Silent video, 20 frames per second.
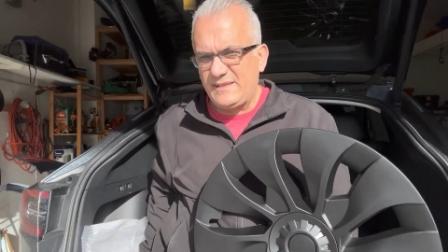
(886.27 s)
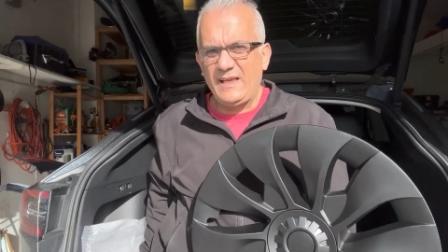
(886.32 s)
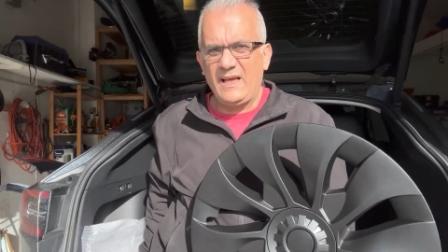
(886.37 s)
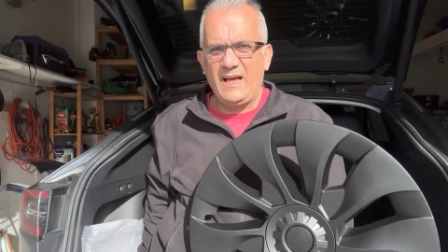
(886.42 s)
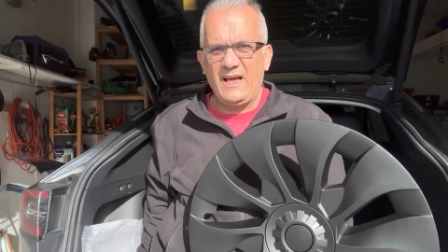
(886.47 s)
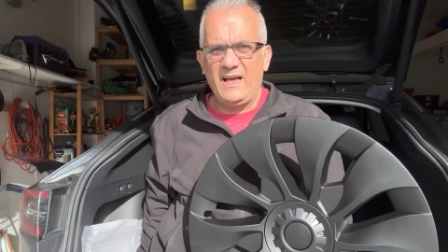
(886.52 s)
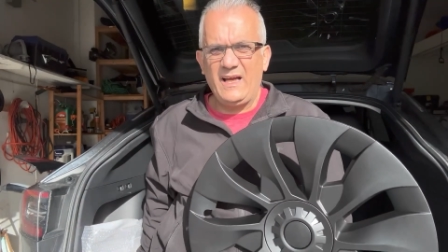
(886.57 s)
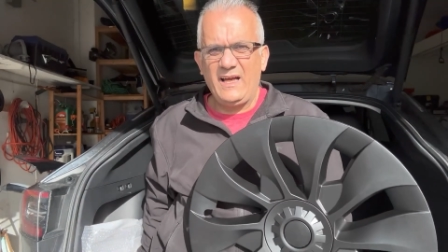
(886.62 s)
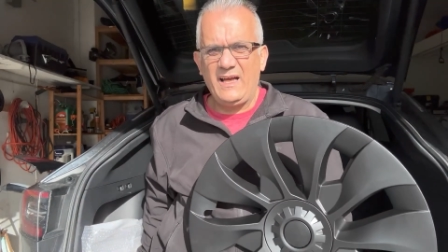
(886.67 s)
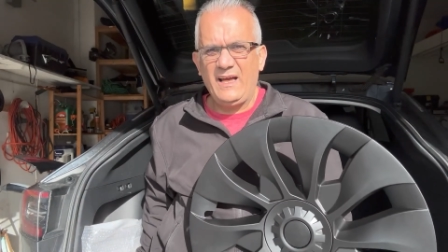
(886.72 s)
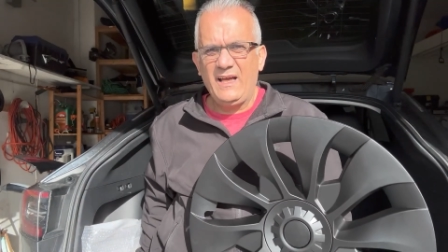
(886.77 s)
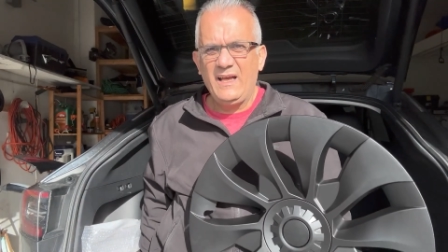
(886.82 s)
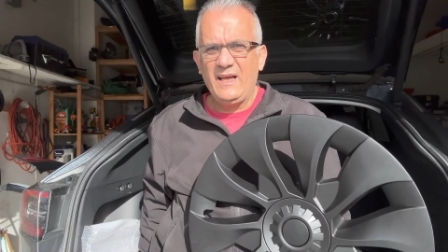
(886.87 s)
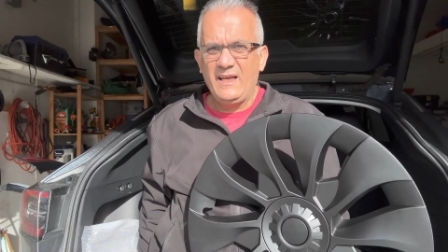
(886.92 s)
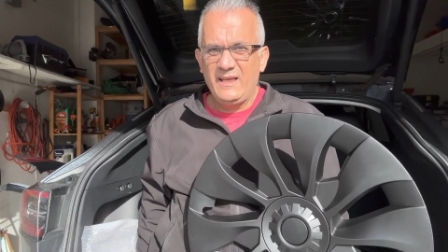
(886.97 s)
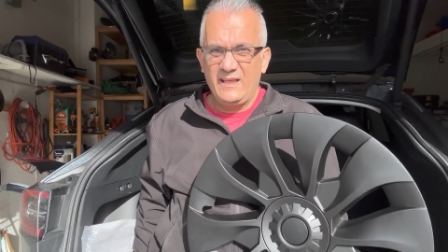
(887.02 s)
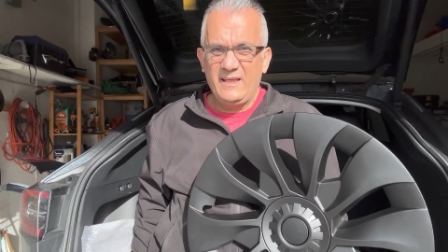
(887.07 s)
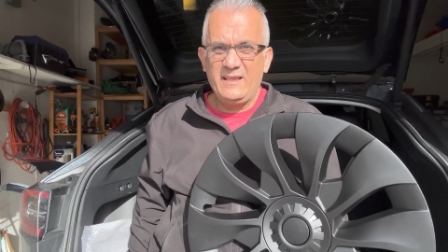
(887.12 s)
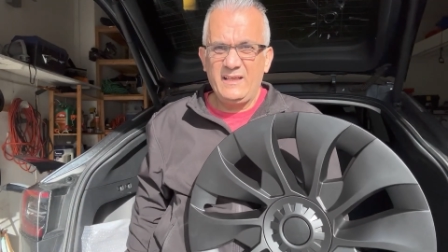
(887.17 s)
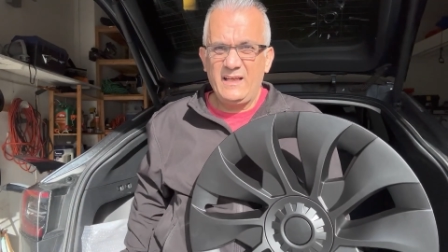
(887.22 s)

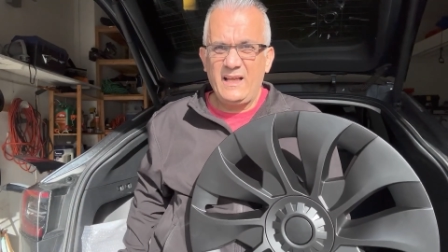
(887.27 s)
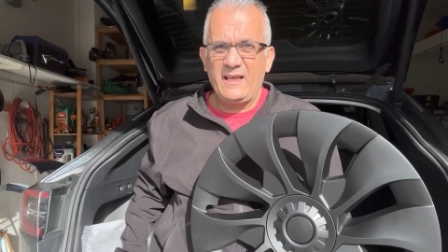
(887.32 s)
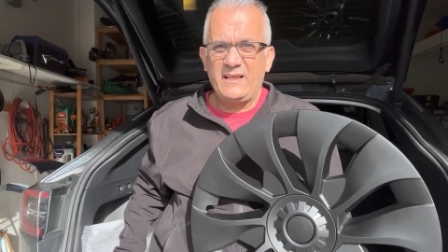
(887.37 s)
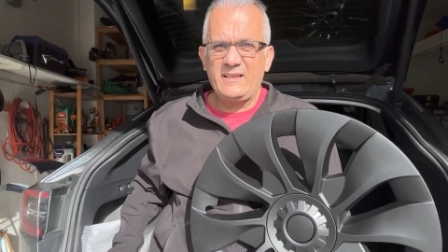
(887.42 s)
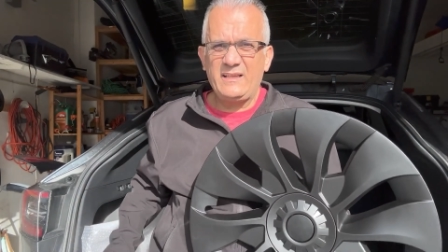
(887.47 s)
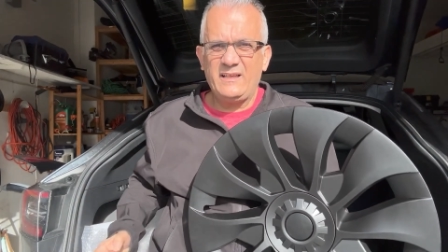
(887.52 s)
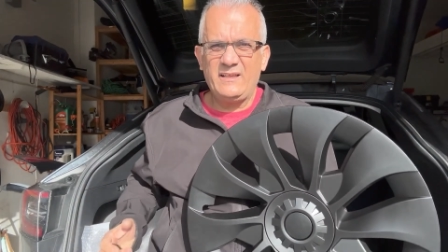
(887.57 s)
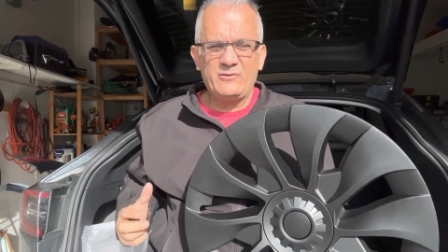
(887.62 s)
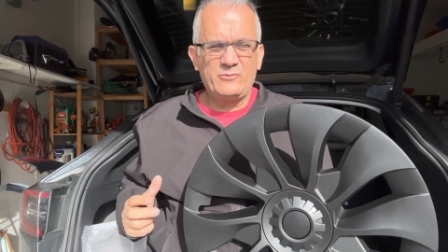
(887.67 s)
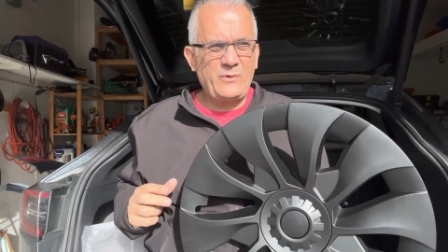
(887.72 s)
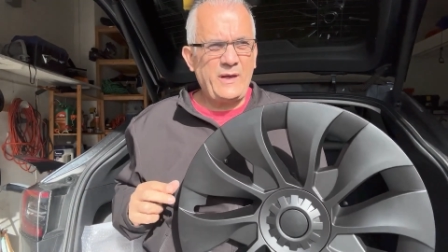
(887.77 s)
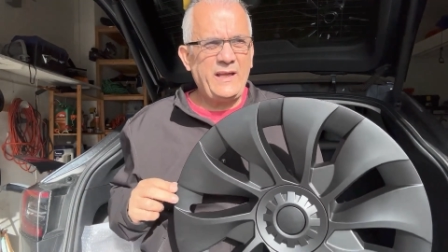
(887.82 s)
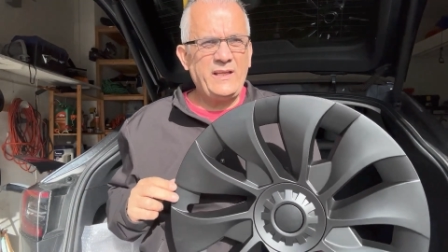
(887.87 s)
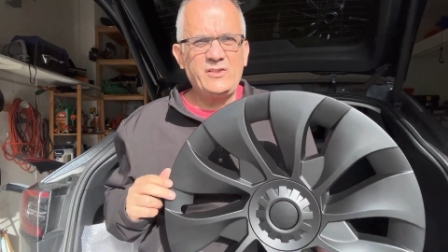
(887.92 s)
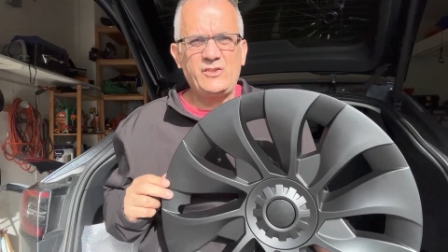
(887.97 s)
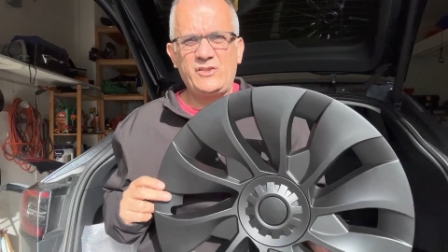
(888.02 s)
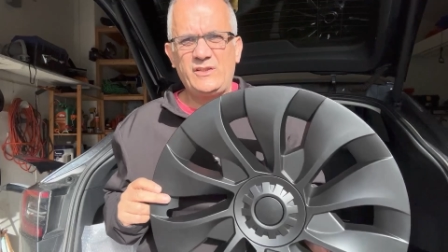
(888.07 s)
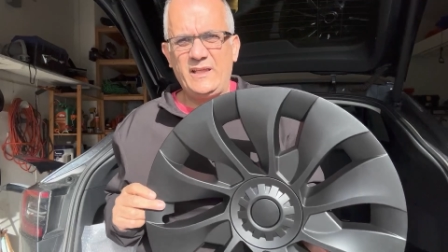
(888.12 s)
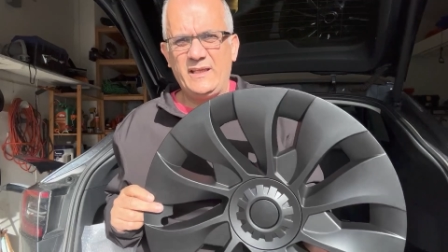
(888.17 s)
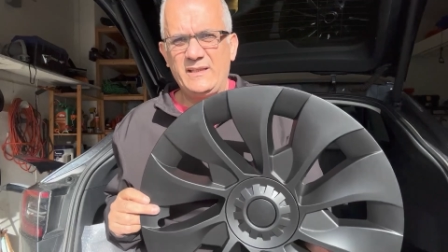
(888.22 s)

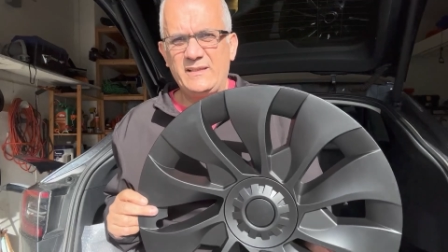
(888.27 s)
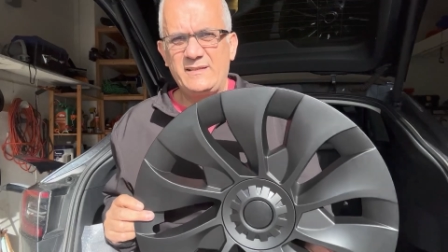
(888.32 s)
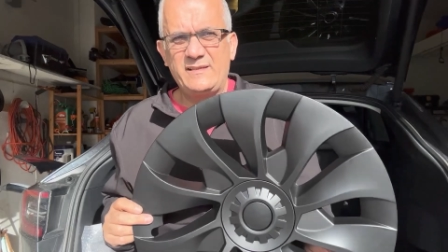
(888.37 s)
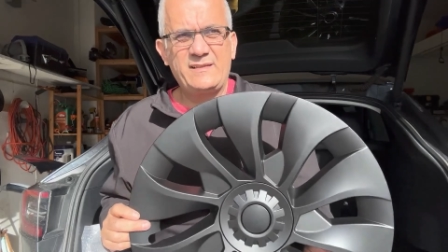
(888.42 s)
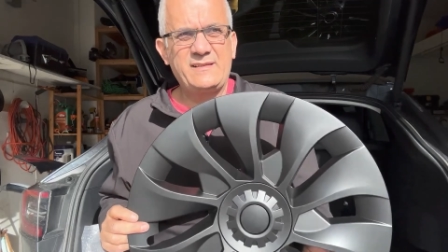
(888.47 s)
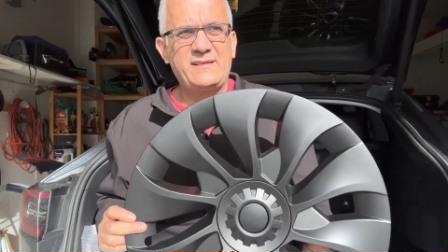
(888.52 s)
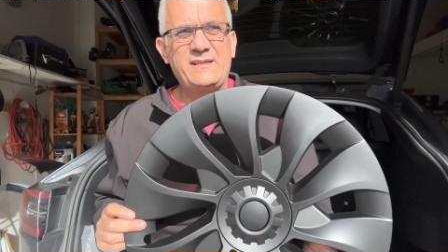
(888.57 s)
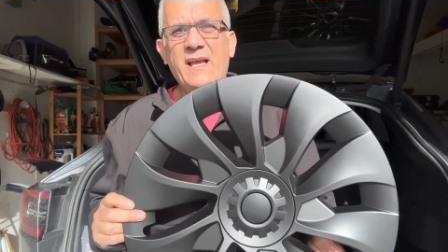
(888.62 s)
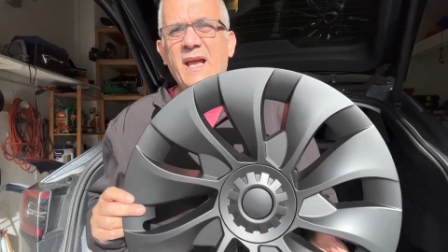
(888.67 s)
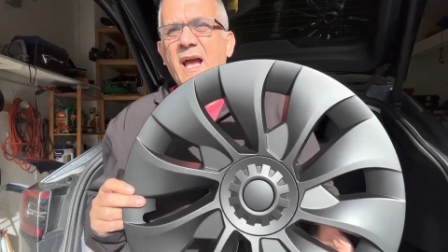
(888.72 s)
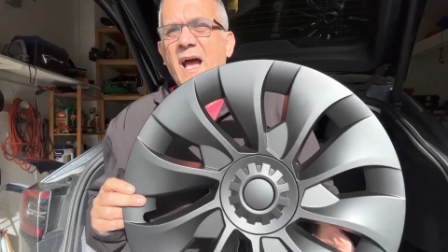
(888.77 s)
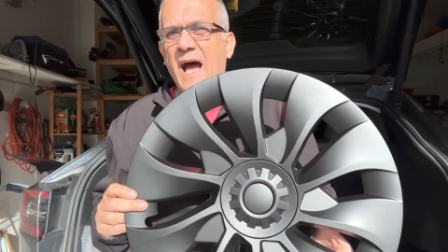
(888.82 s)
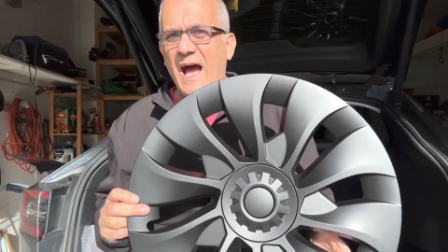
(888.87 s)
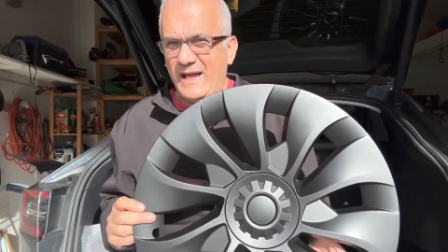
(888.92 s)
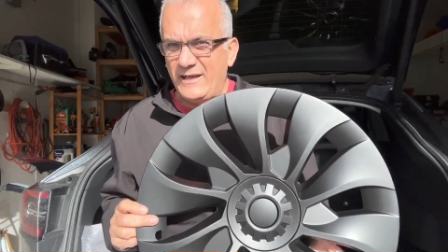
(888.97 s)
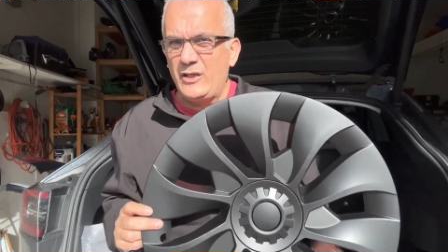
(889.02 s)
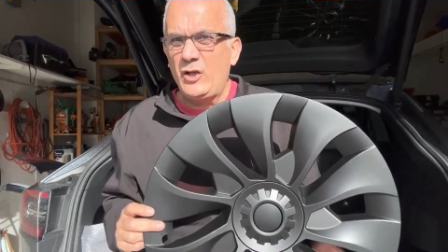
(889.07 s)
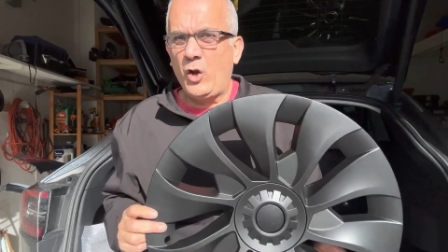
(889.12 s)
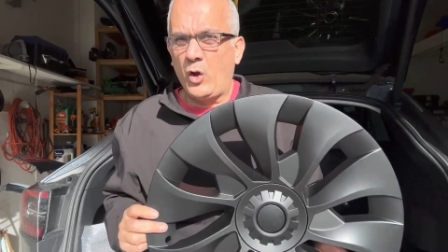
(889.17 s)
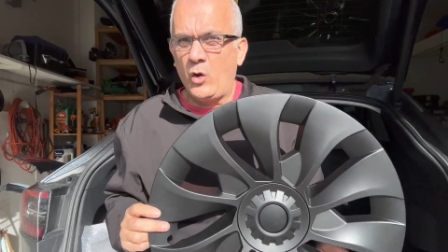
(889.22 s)
range tests
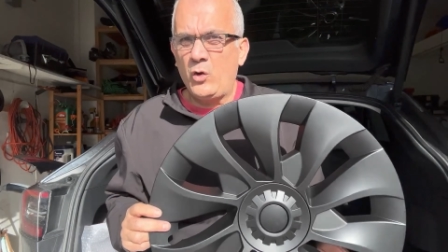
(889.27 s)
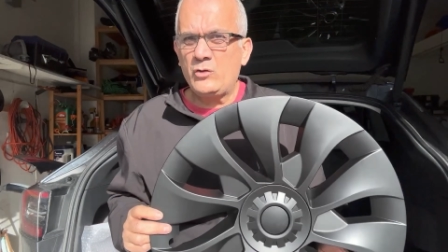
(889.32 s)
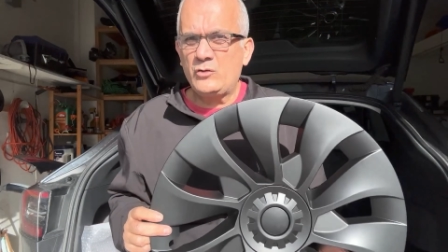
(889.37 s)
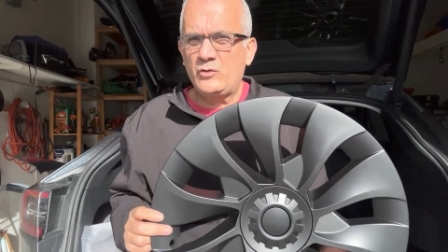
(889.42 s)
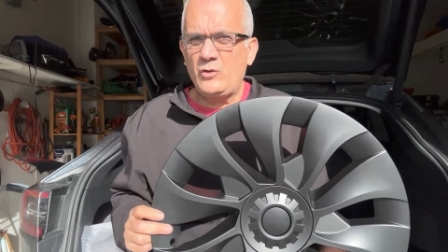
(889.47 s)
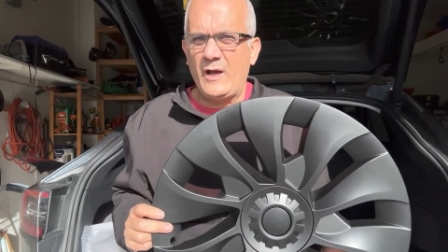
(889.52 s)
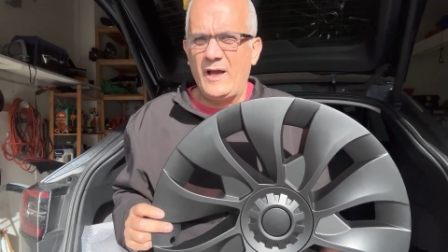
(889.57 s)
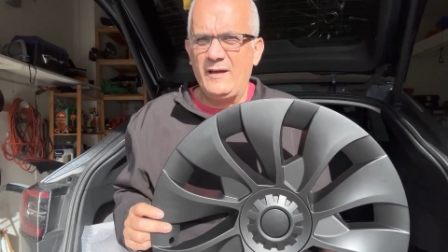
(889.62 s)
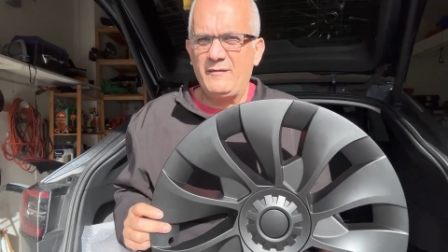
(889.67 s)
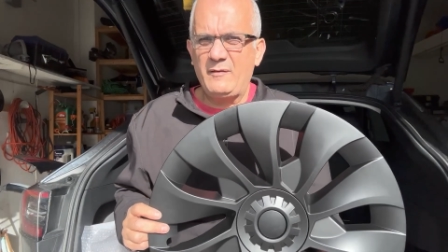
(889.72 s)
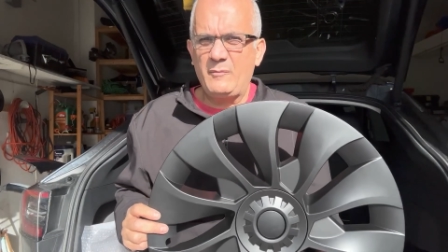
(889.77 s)
on a long drive.